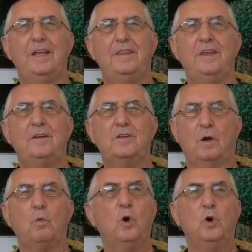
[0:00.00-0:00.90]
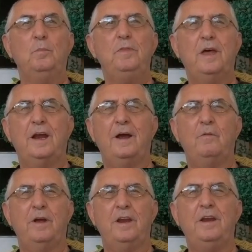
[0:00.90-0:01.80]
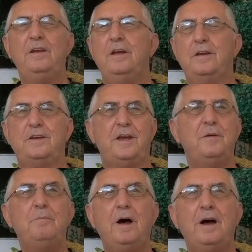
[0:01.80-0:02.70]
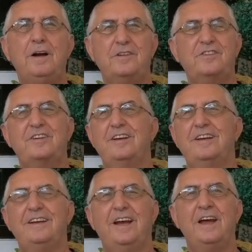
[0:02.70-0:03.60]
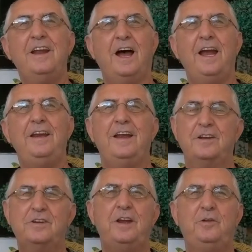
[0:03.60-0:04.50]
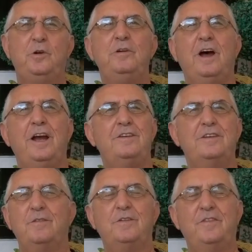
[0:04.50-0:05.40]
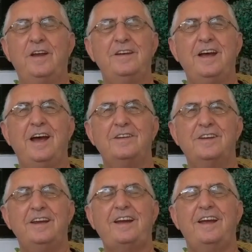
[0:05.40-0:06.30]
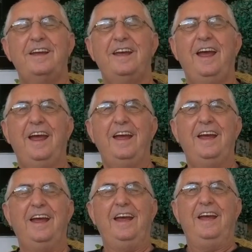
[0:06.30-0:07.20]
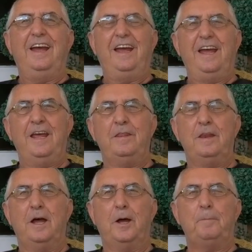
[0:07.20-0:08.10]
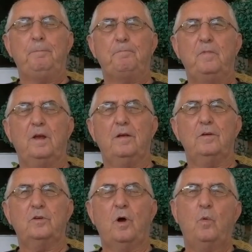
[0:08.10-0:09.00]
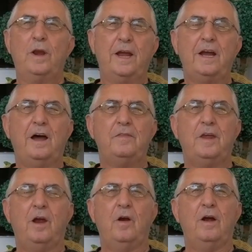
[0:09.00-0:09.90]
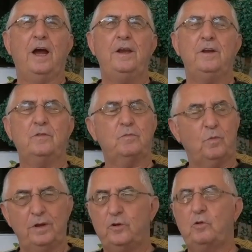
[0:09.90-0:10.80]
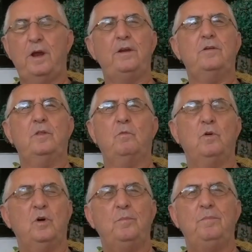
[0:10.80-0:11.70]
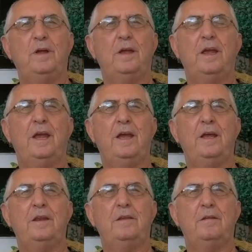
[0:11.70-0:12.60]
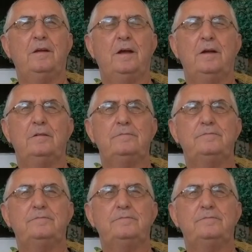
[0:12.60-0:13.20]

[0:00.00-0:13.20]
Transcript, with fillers: this room that I rented, 10 bucks a night, and I stayed two nights. It was fantastic. And uh, so when I got there, I just went straight to the room and uh,